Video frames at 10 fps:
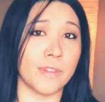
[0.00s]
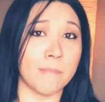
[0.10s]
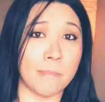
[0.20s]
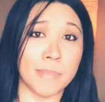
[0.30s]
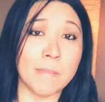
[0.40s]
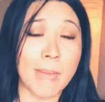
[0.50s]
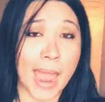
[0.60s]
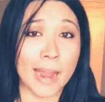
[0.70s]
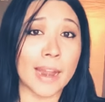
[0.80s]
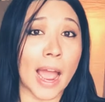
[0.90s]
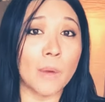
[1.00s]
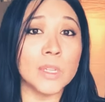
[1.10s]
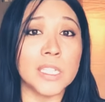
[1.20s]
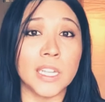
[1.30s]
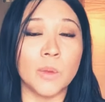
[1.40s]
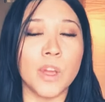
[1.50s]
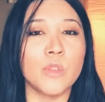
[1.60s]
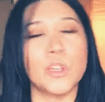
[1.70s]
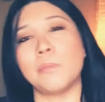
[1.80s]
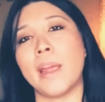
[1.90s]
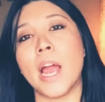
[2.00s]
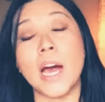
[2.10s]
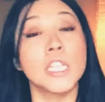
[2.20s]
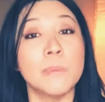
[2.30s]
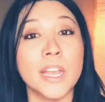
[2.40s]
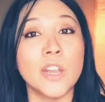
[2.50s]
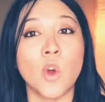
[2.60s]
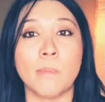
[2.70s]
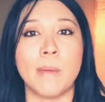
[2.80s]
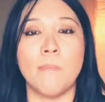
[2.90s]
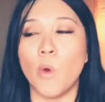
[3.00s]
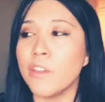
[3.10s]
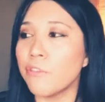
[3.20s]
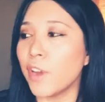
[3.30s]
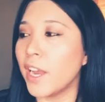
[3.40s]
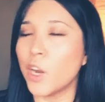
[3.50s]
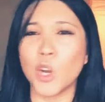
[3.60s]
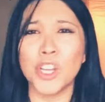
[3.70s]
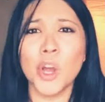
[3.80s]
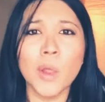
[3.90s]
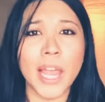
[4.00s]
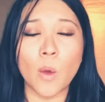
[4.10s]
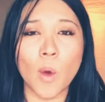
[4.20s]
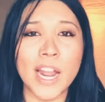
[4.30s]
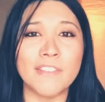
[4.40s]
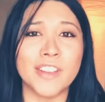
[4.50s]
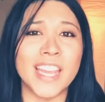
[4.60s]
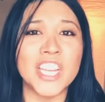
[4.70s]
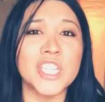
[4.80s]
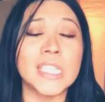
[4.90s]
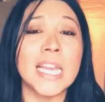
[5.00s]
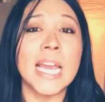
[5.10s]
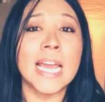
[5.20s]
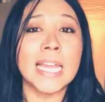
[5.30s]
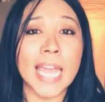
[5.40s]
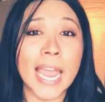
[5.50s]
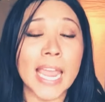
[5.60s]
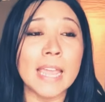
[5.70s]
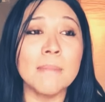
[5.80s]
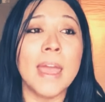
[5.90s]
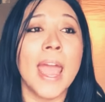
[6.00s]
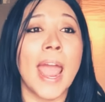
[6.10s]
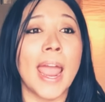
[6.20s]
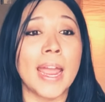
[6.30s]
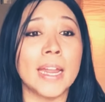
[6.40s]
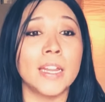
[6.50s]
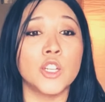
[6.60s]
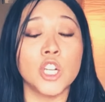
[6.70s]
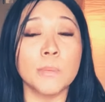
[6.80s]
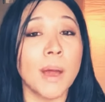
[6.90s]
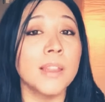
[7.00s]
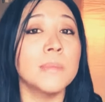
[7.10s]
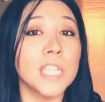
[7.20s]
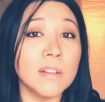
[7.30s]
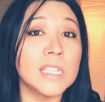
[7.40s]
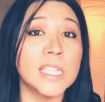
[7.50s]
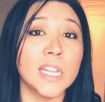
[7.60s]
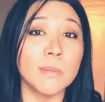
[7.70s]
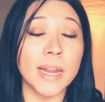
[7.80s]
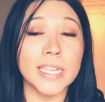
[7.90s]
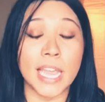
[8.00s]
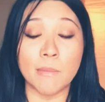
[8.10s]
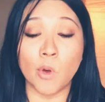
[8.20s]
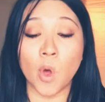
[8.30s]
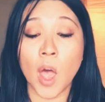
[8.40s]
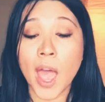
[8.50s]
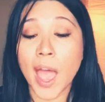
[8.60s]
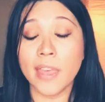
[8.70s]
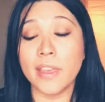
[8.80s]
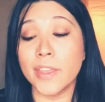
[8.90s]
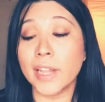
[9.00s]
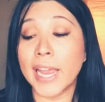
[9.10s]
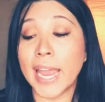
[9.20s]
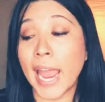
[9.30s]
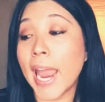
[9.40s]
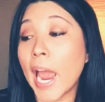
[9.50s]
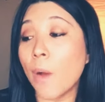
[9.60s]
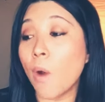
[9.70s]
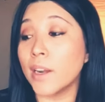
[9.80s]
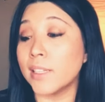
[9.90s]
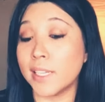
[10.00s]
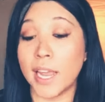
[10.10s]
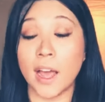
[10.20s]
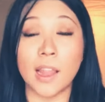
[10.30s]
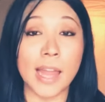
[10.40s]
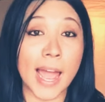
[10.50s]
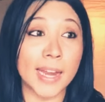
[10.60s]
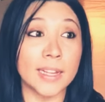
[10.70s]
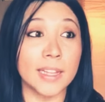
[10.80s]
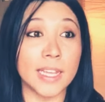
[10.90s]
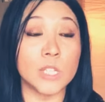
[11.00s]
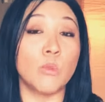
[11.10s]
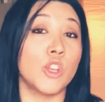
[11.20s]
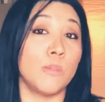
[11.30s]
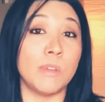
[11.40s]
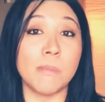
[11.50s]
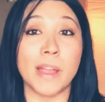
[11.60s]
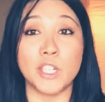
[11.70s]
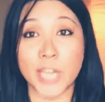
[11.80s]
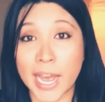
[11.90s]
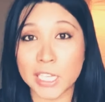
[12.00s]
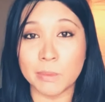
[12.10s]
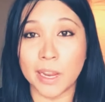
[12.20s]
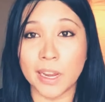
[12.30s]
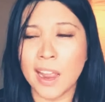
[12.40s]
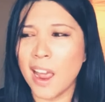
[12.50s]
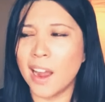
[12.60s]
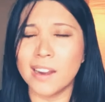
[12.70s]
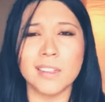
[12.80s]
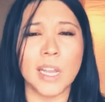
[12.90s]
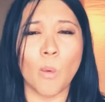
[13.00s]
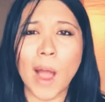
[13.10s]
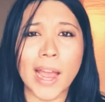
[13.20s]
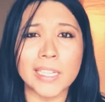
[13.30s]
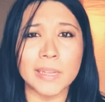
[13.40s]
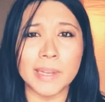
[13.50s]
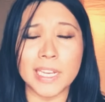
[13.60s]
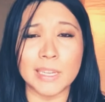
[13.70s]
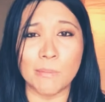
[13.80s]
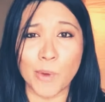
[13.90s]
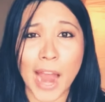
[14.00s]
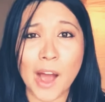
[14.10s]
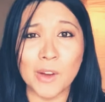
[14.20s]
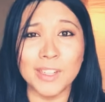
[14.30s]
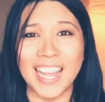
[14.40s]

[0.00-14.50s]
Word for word: the the man I was sitting with was my husband or my boyfriend or you know like whatever. They just came and took upon themselves to sit at my table and then they're like, "Hey, I want to sing Aladdin this. Will you be my Jasmine?" And I was like, "Why is it because I'm brown?"